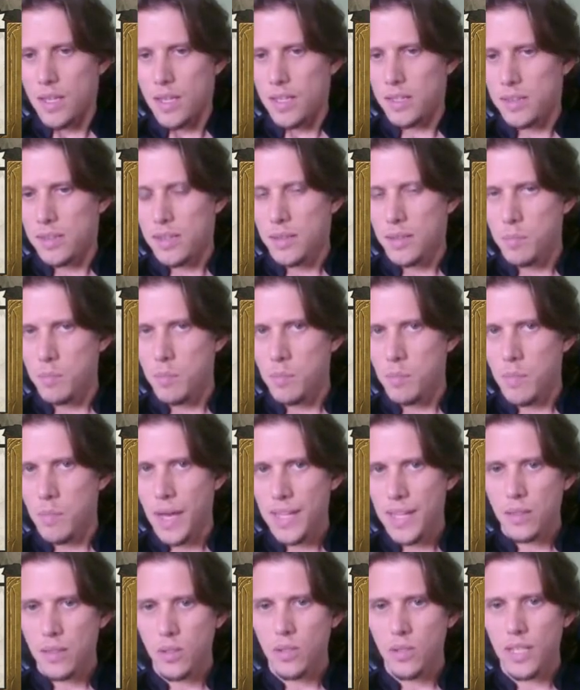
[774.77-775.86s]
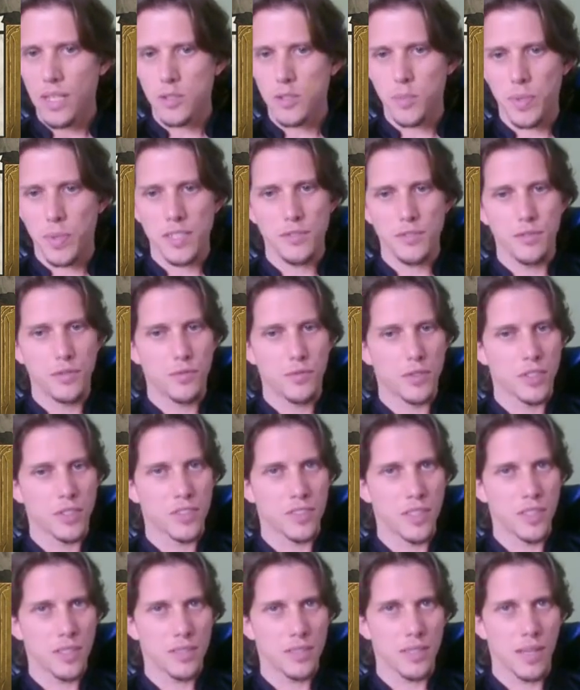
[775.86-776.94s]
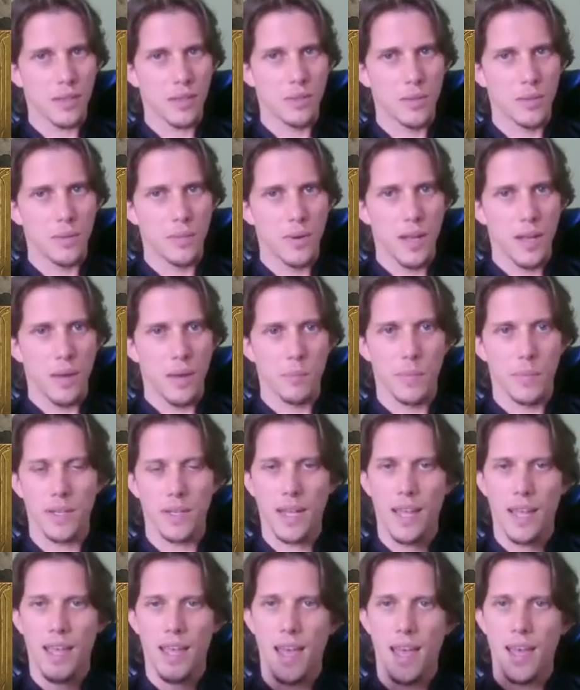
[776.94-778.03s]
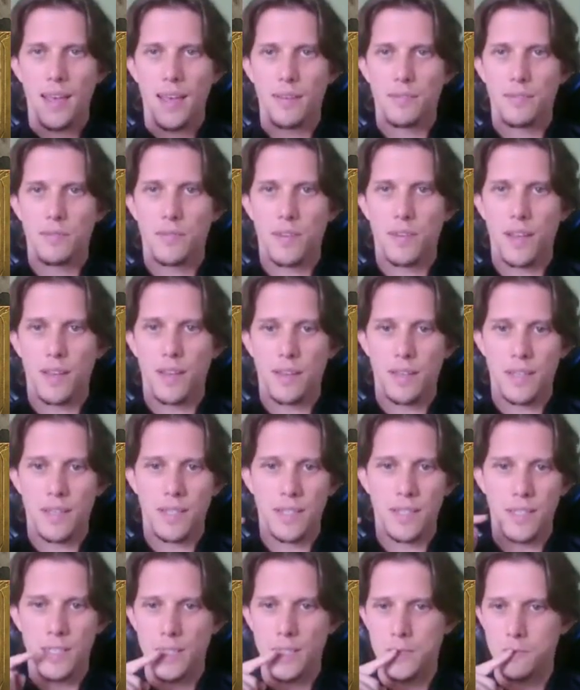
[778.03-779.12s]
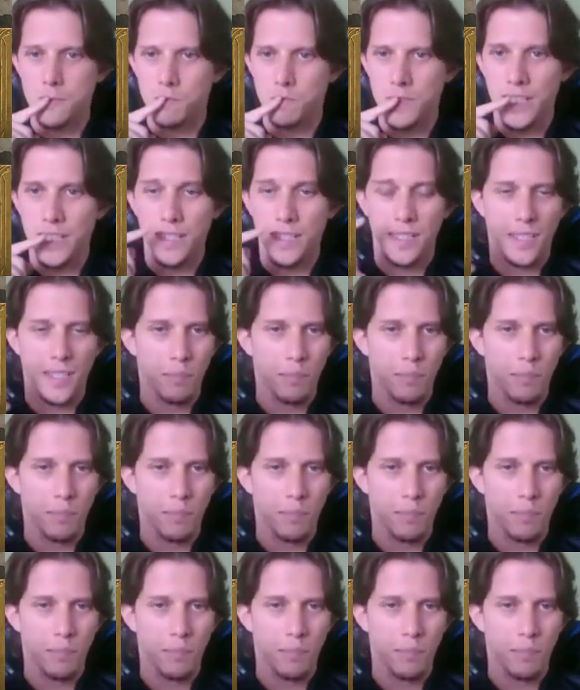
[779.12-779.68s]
It might look expensive for 6 echo, but I have the